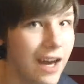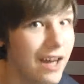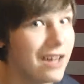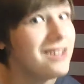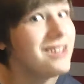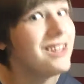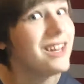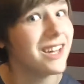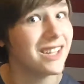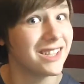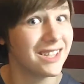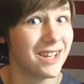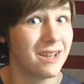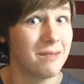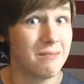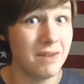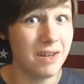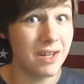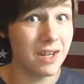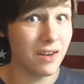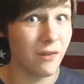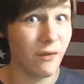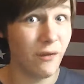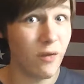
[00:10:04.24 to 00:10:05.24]
and yes, I
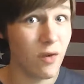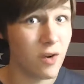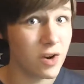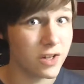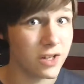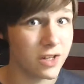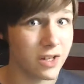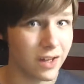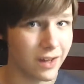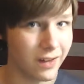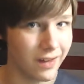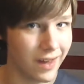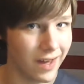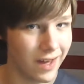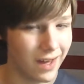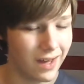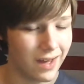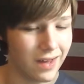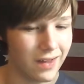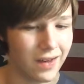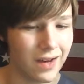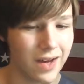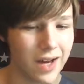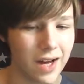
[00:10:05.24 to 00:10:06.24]
mean unfortunately,
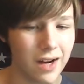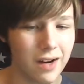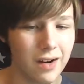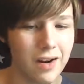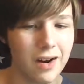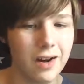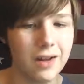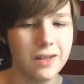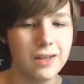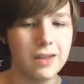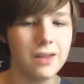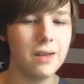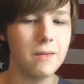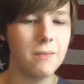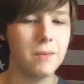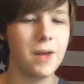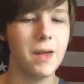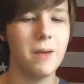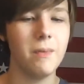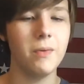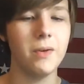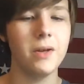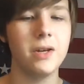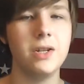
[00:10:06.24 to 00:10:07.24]
the kind of content that
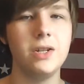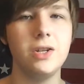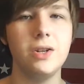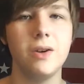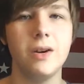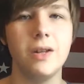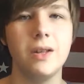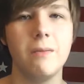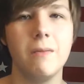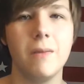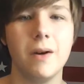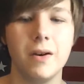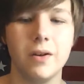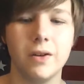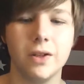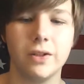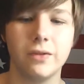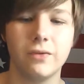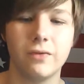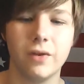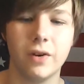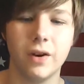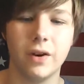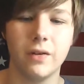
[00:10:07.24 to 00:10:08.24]
people enjoyed the
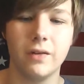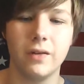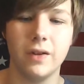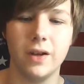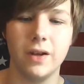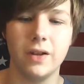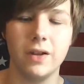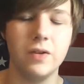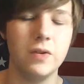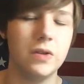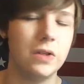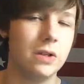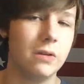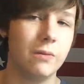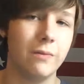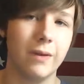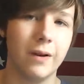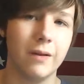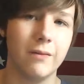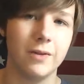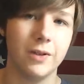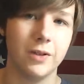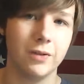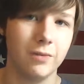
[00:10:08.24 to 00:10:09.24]
most were the new Super
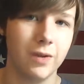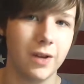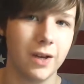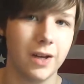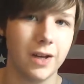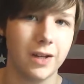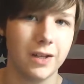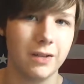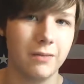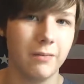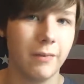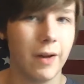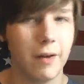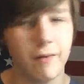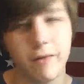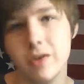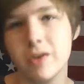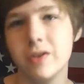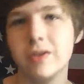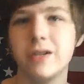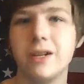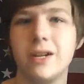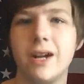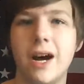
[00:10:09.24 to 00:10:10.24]
Mario Bros. Wii custom
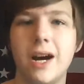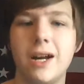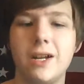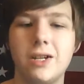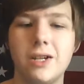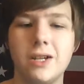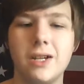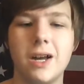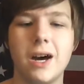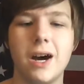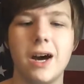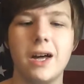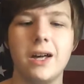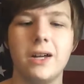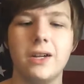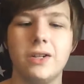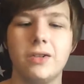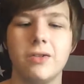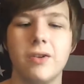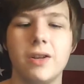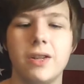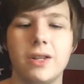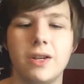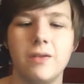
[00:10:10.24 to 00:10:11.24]
levels, and I did not
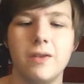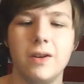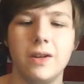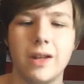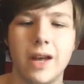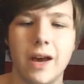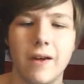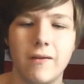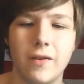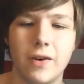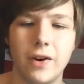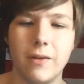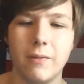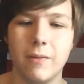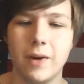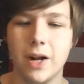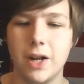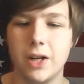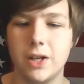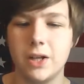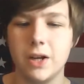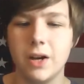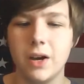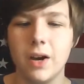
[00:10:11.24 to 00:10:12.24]
enjoy doing that very
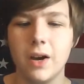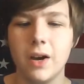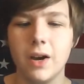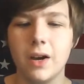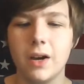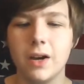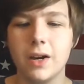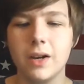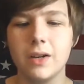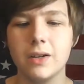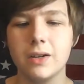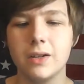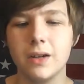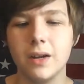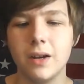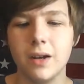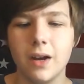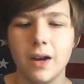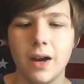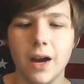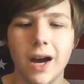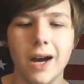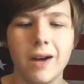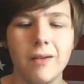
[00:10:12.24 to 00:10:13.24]
much, because
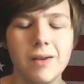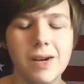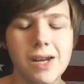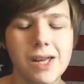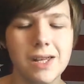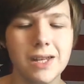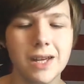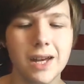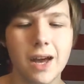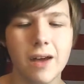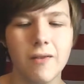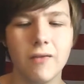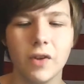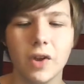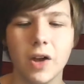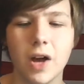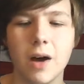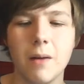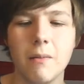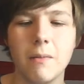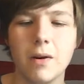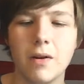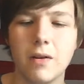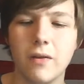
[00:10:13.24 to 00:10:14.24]
I would need to have a
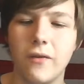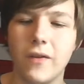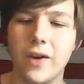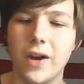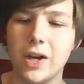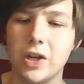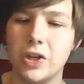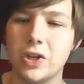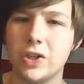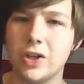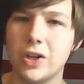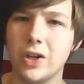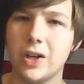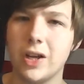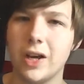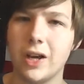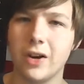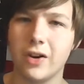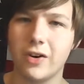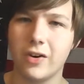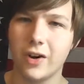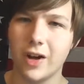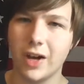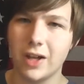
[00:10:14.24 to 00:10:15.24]
lot of motivation
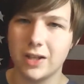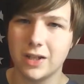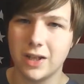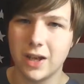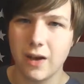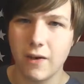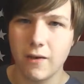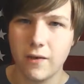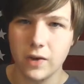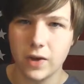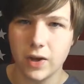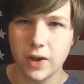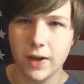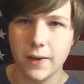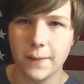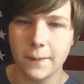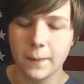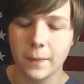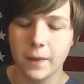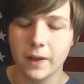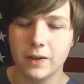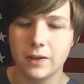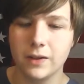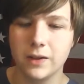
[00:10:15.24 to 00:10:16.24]
and creativity
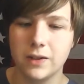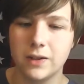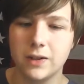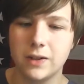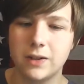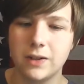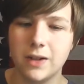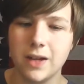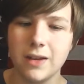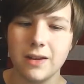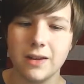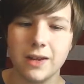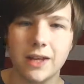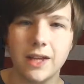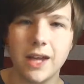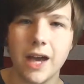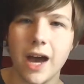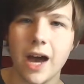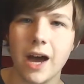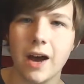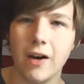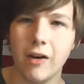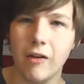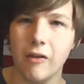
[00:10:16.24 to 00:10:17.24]
to sit
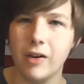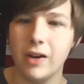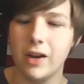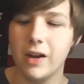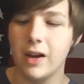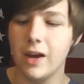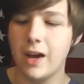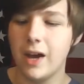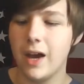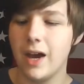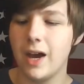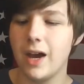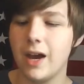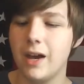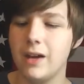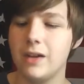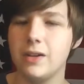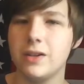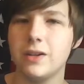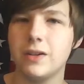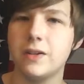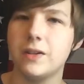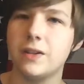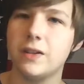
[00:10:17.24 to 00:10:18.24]
down
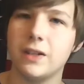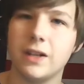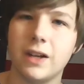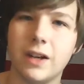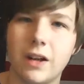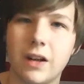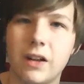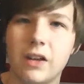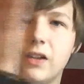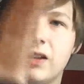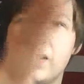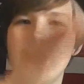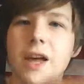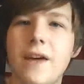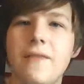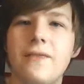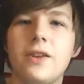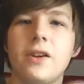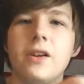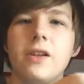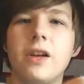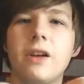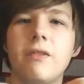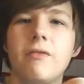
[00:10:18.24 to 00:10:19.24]
and just
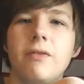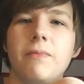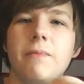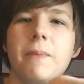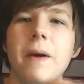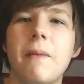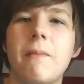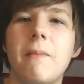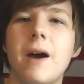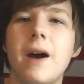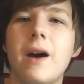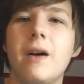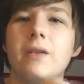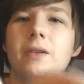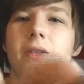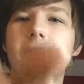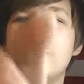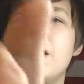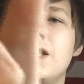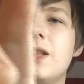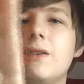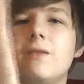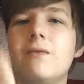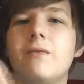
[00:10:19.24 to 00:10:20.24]
left-click with my mouse
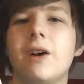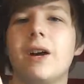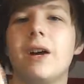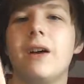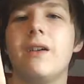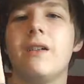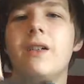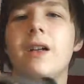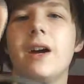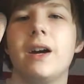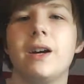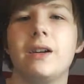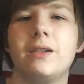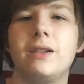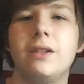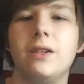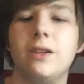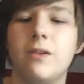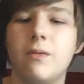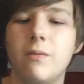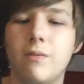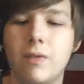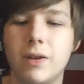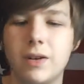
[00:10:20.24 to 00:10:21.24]
and then right-click
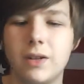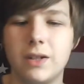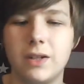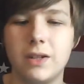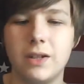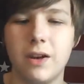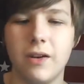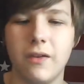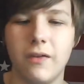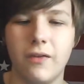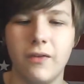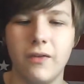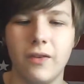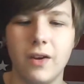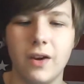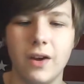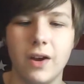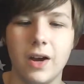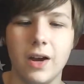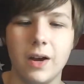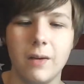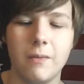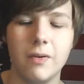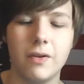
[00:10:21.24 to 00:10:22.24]
to put
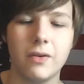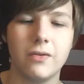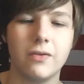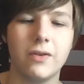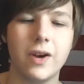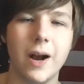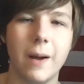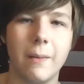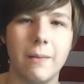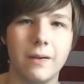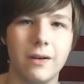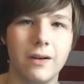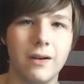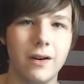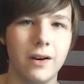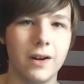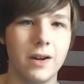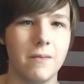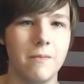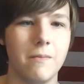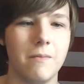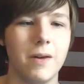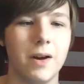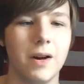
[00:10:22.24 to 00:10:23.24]
crap on
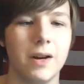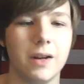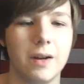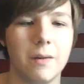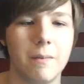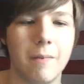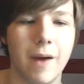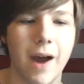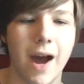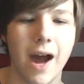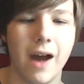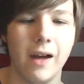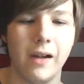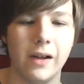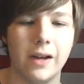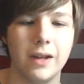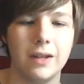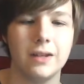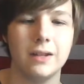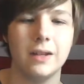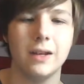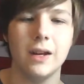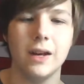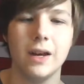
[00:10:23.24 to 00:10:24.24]
a
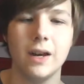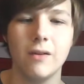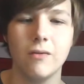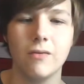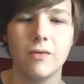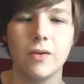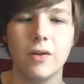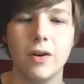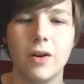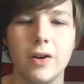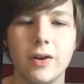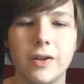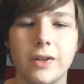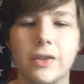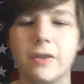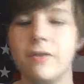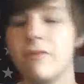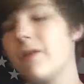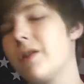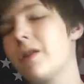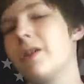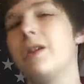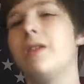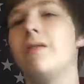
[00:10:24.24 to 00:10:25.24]
palette, while also
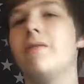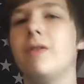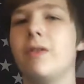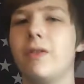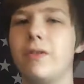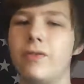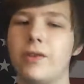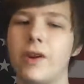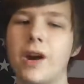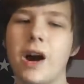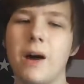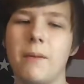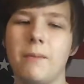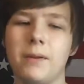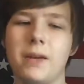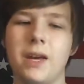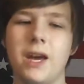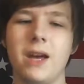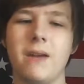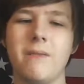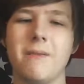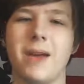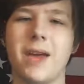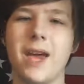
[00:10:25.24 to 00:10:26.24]
working with
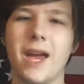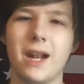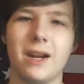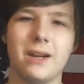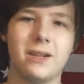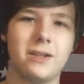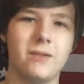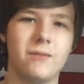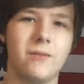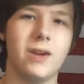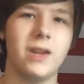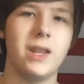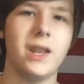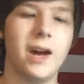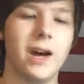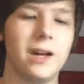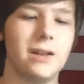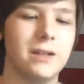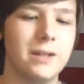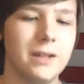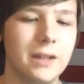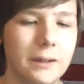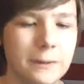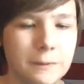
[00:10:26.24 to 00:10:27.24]
complicated mechanics and
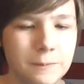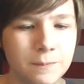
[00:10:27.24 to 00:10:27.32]
whatnot.